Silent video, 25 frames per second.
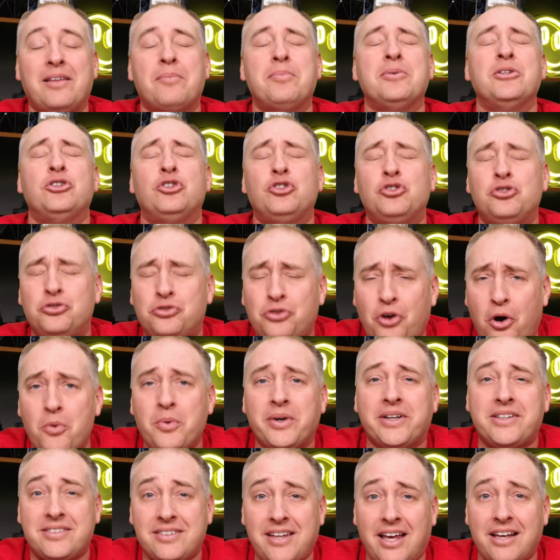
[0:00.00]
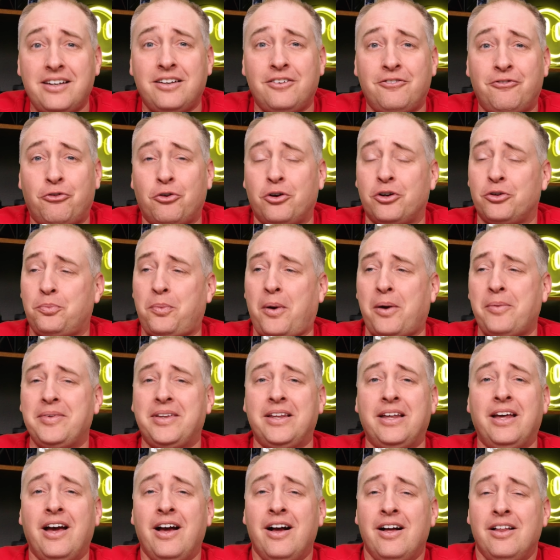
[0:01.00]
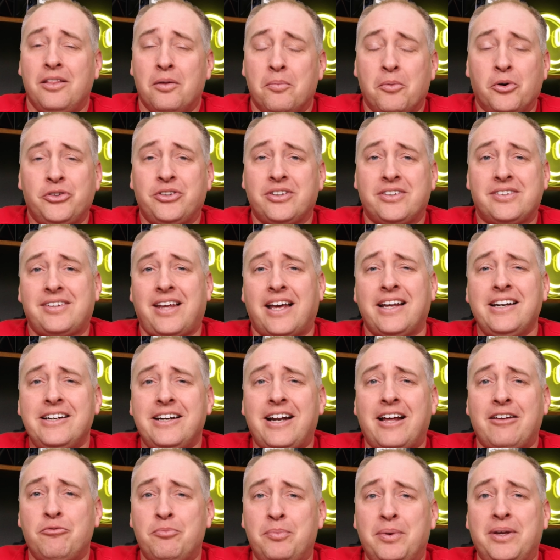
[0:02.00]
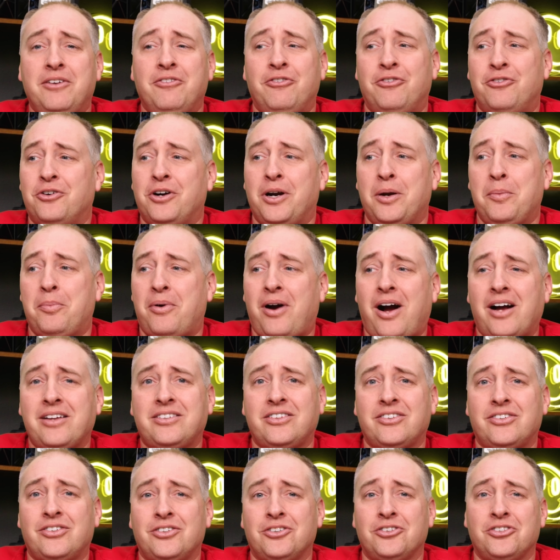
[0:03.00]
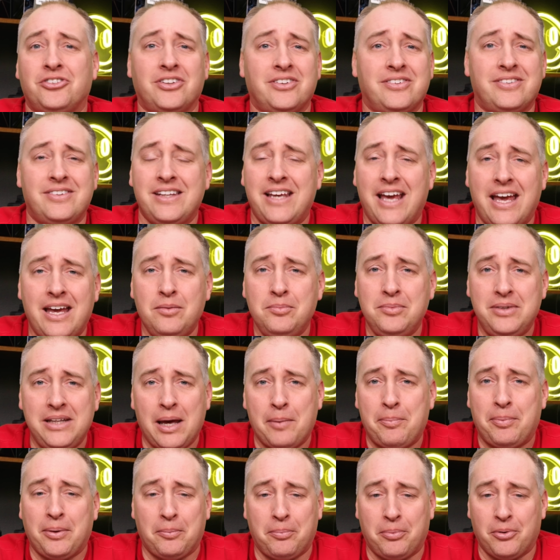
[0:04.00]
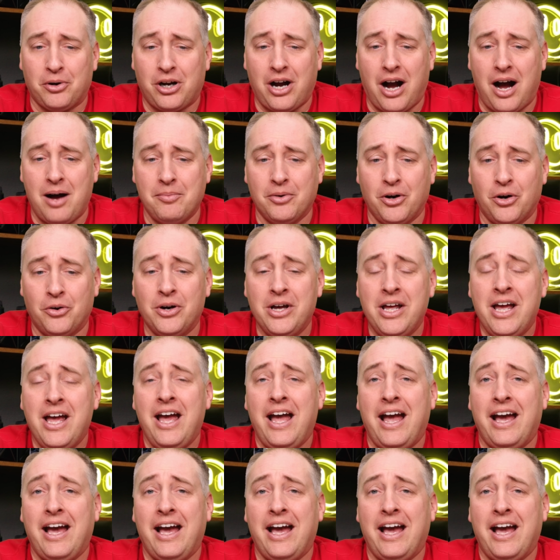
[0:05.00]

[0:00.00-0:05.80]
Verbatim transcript: I've been so excited for. It's probably the most excited I've been for a processor since the AMD EPYC Bergamo.